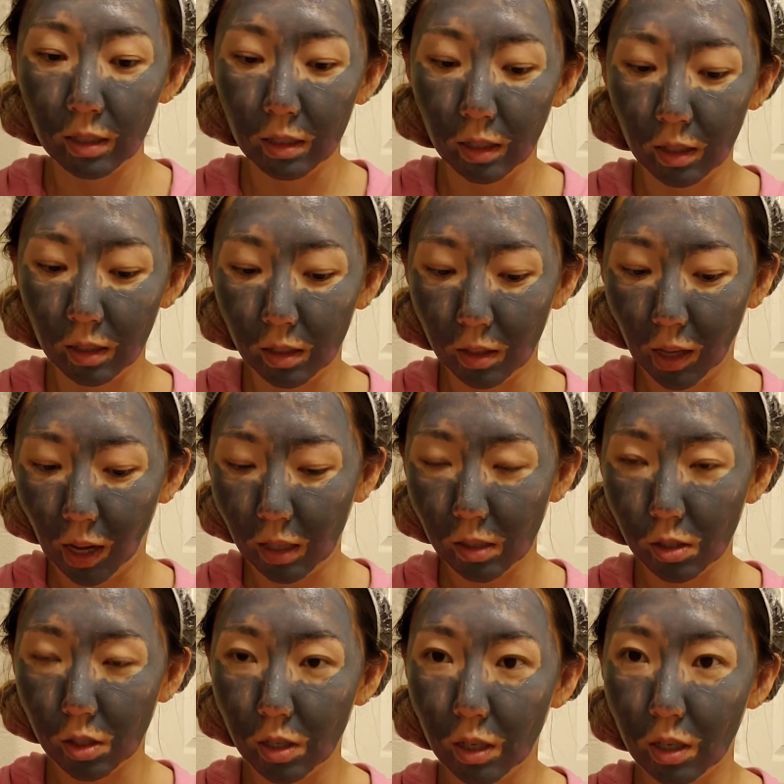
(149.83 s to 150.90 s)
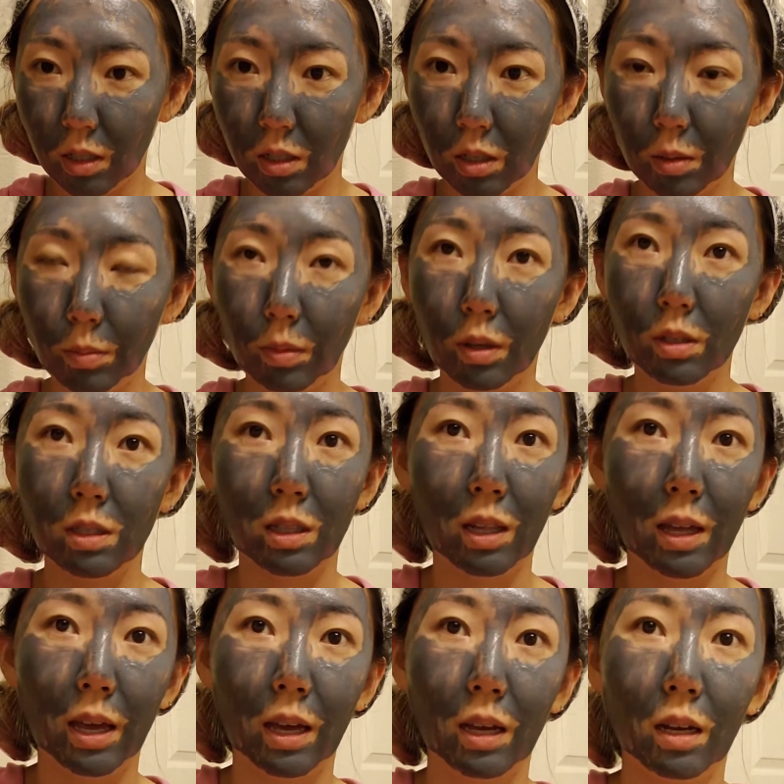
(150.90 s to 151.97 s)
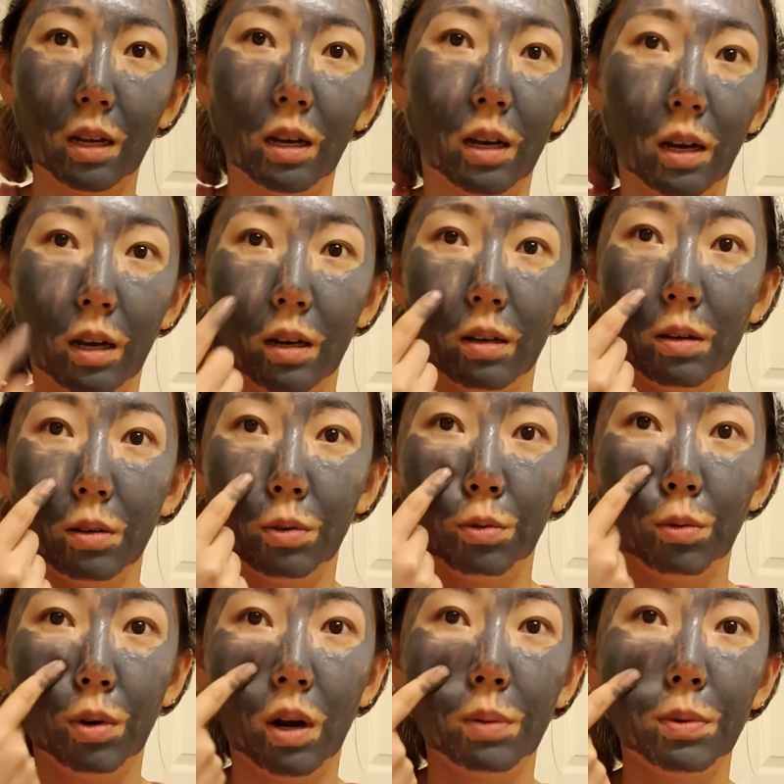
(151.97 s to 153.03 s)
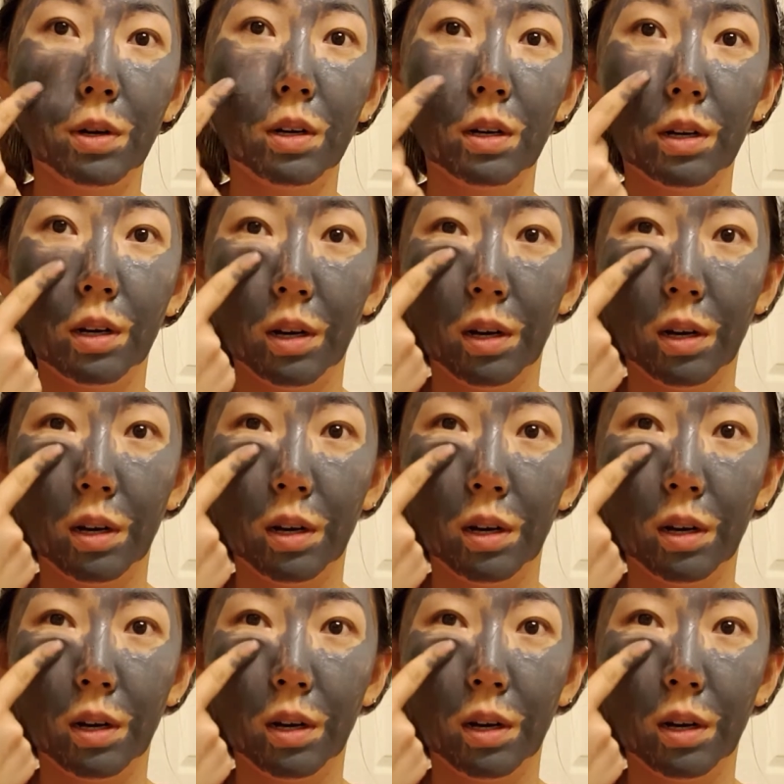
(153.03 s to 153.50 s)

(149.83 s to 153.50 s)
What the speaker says: And the texture is almost like a rubber,